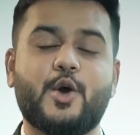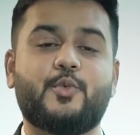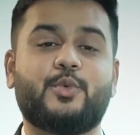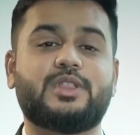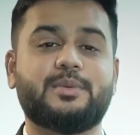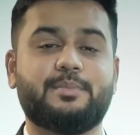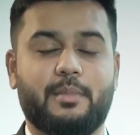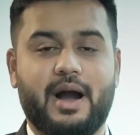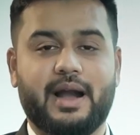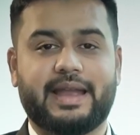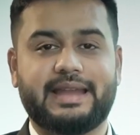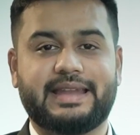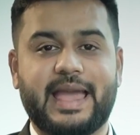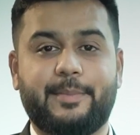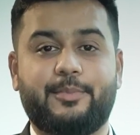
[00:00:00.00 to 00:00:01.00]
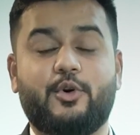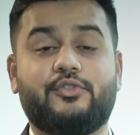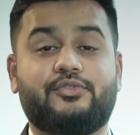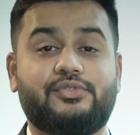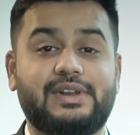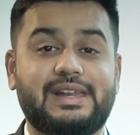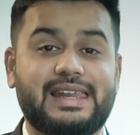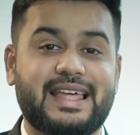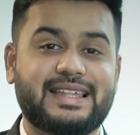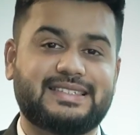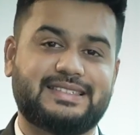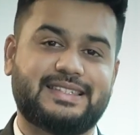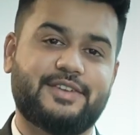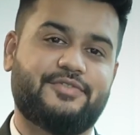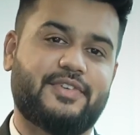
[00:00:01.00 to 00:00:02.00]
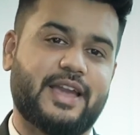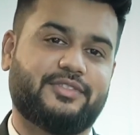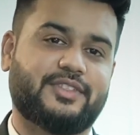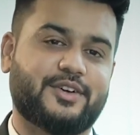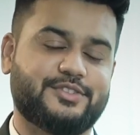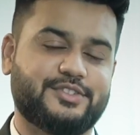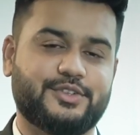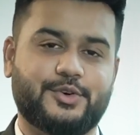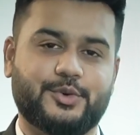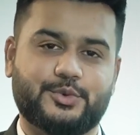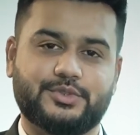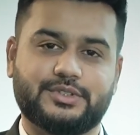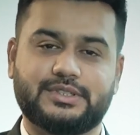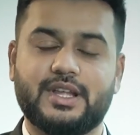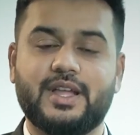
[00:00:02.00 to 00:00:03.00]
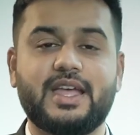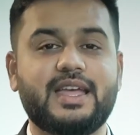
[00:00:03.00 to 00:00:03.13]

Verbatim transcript: with a market cap of less than 5,000 crores.